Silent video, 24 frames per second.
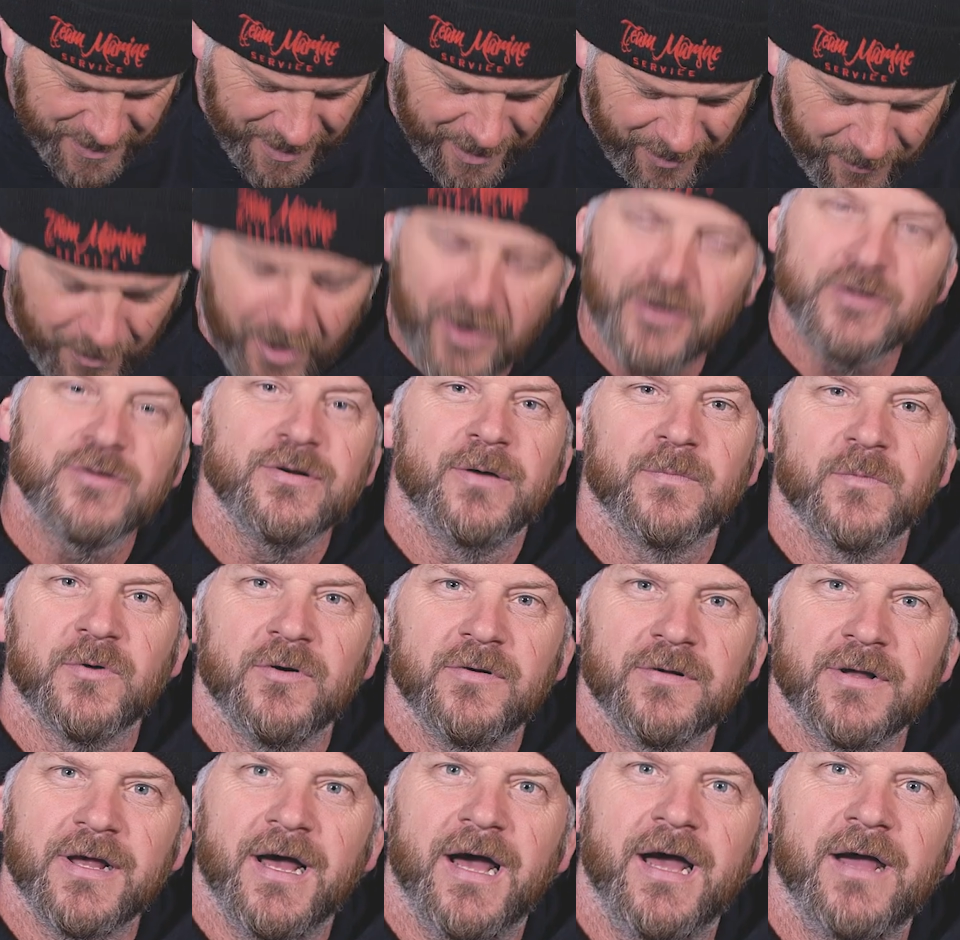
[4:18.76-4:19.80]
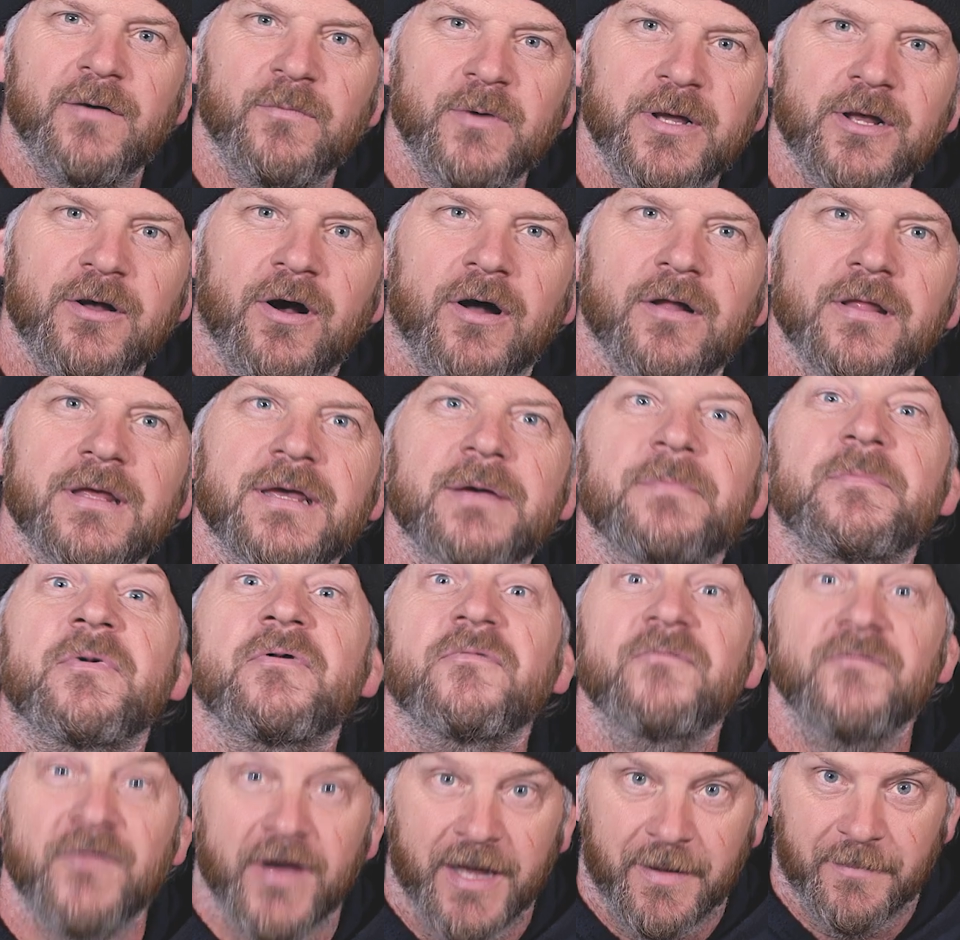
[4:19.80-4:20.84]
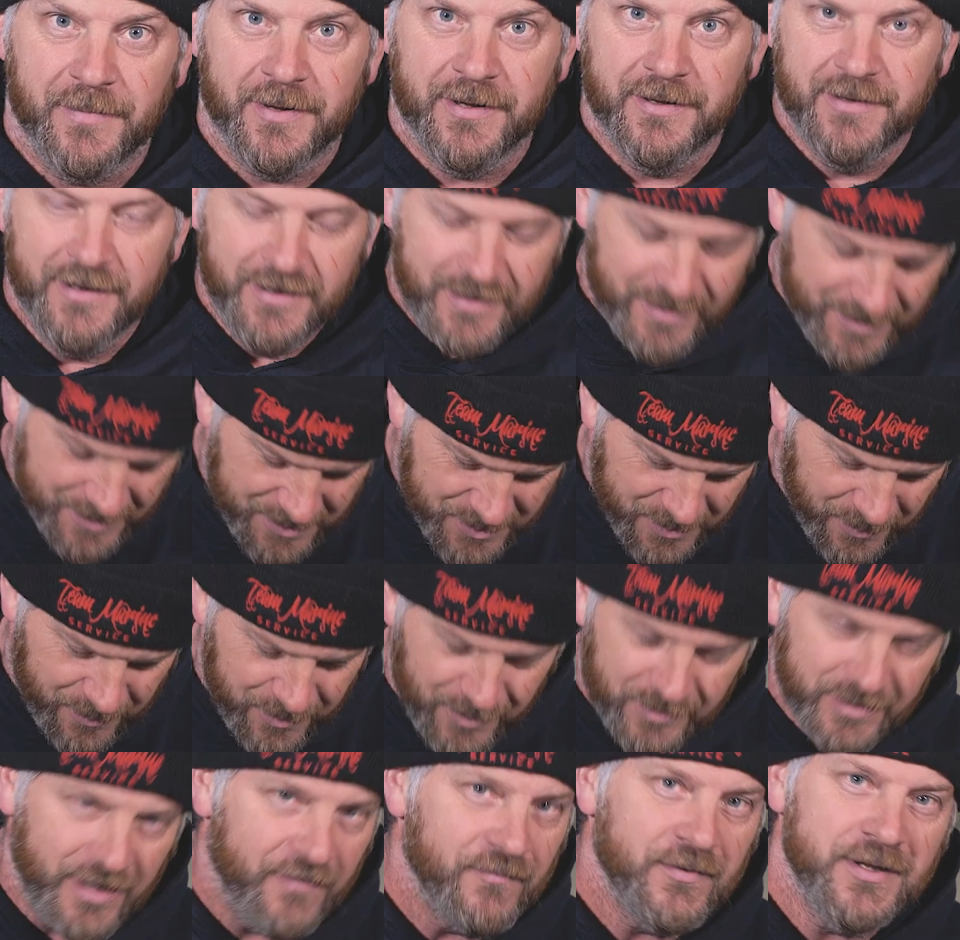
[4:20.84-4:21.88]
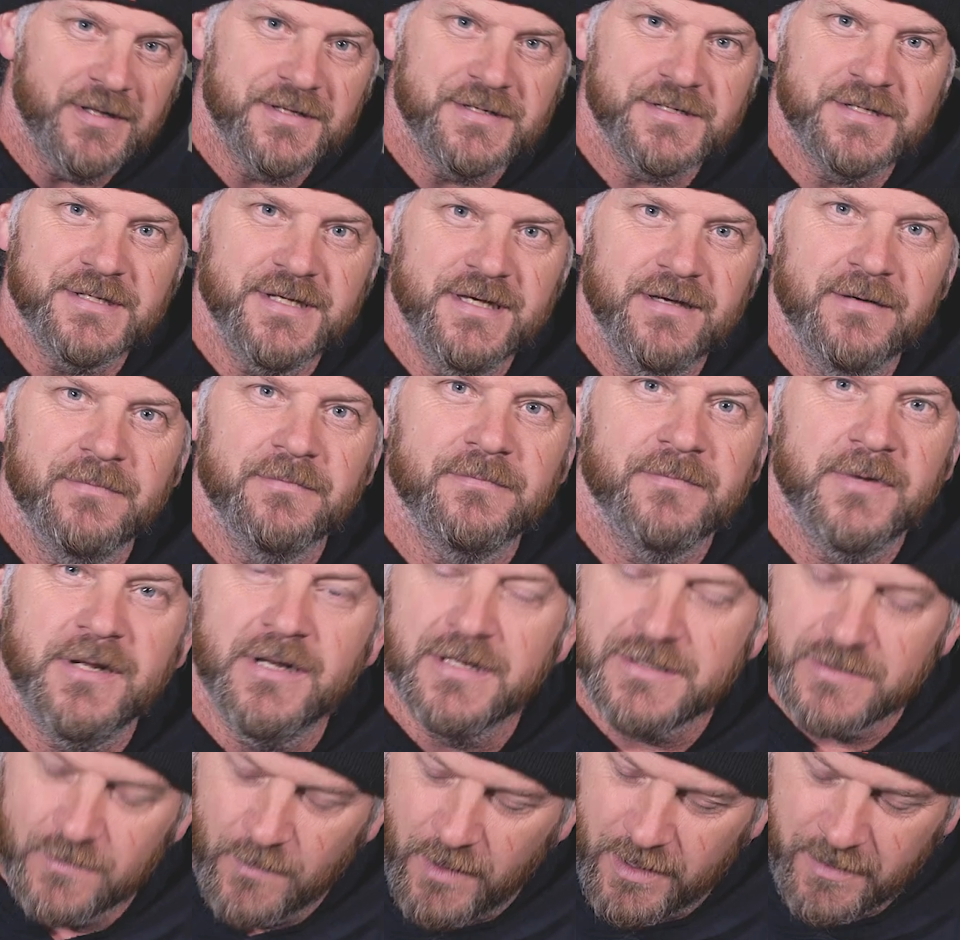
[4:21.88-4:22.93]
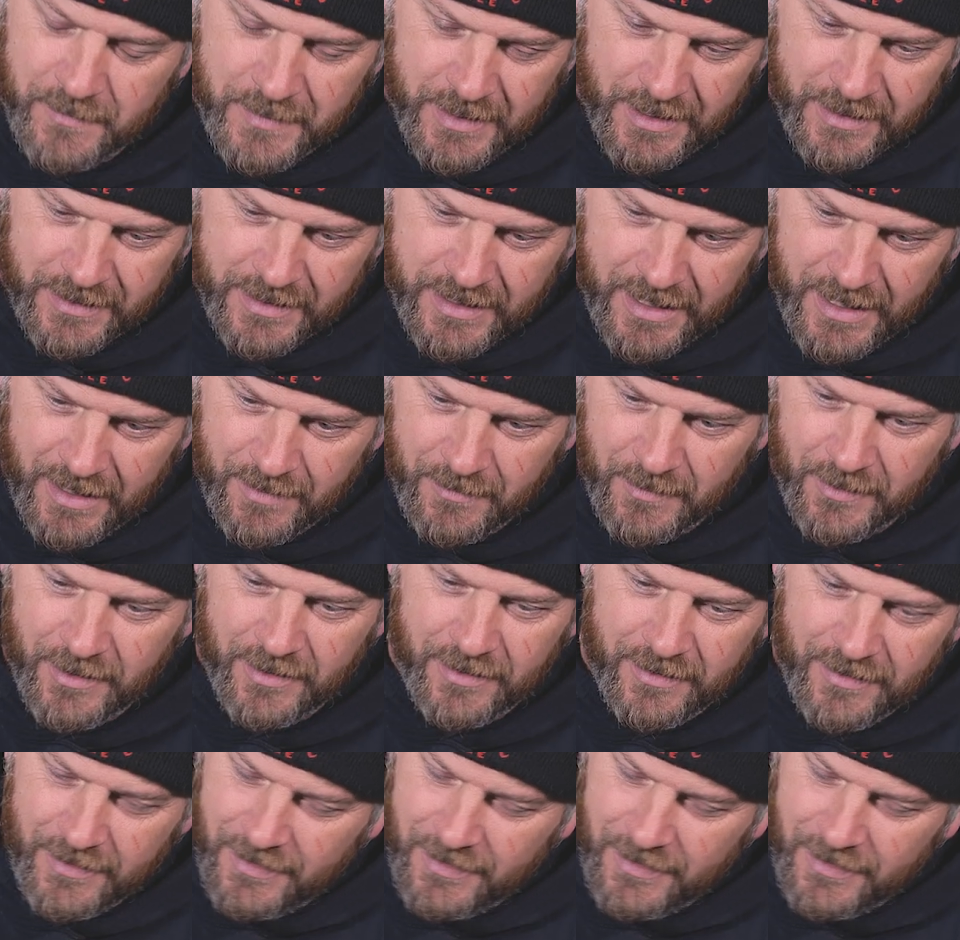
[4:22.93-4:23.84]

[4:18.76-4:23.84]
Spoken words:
now our drum roll guy. We call him Vape. So you'll never get to see him. He doesn't want to be on camera,